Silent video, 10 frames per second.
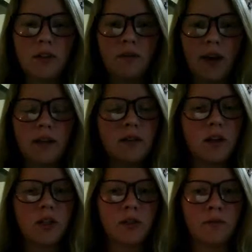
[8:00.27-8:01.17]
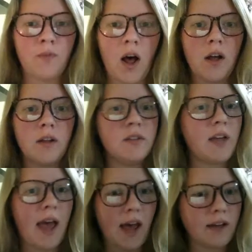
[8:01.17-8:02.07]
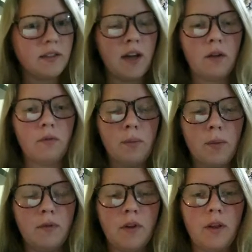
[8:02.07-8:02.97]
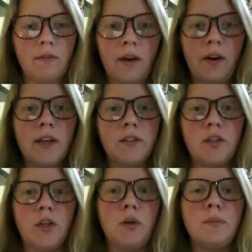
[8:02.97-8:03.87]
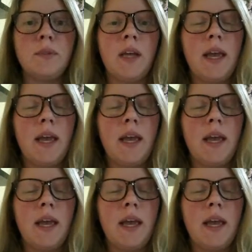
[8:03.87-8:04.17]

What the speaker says: events such as falls, accidental removal of various tubes,